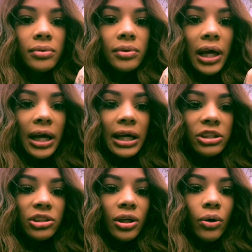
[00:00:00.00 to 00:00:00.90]
Like, I
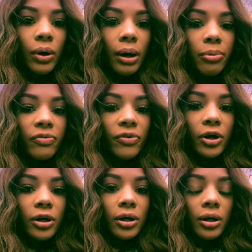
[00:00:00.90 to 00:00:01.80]
just don't. I
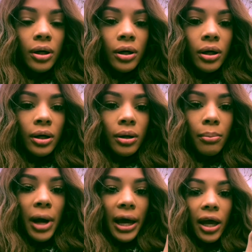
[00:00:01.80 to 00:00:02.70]
prefer
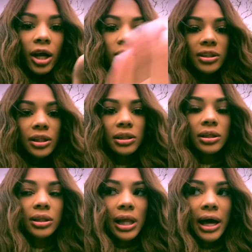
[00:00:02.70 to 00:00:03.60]
my hair to look
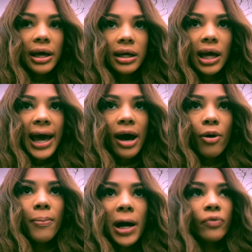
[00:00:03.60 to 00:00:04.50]
like how
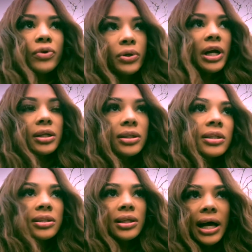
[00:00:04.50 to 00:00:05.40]
my real hair
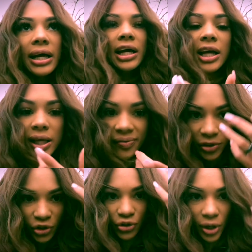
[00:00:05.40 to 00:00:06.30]
looks. Like, if
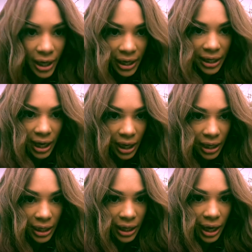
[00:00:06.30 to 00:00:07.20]
it's straight,
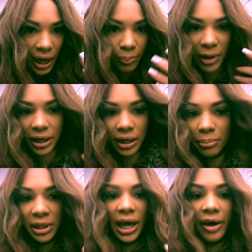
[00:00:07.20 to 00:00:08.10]
I'm not gonna
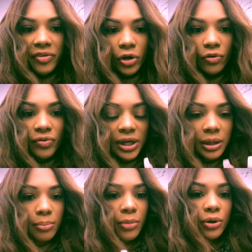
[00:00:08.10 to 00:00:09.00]
be having no
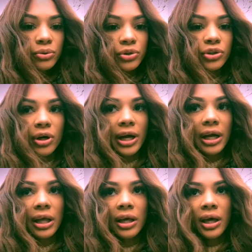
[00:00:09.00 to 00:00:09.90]
fucking bone
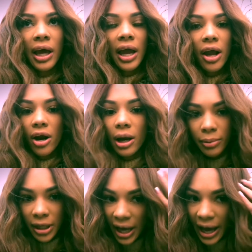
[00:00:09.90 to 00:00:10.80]
straight hair. I'm
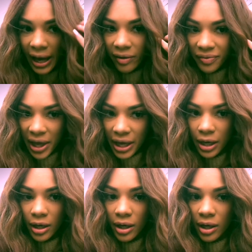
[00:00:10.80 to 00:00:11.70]
gonna have
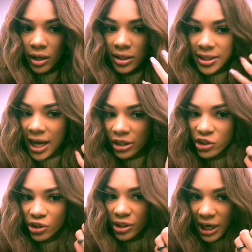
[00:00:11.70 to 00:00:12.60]
like
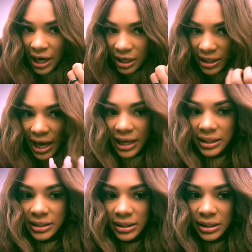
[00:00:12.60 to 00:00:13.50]
textured hair that
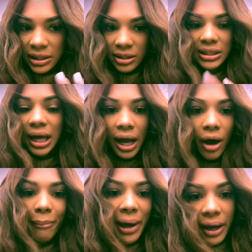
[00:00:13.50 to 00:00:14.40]
looks like
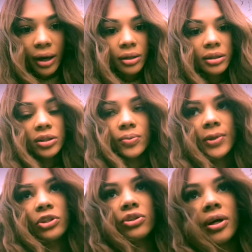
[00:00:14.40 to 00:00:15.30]
how my hair looks
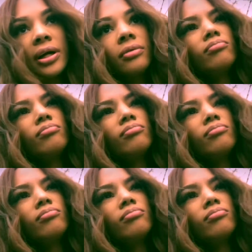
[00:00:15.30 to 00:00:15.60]
when it's straight.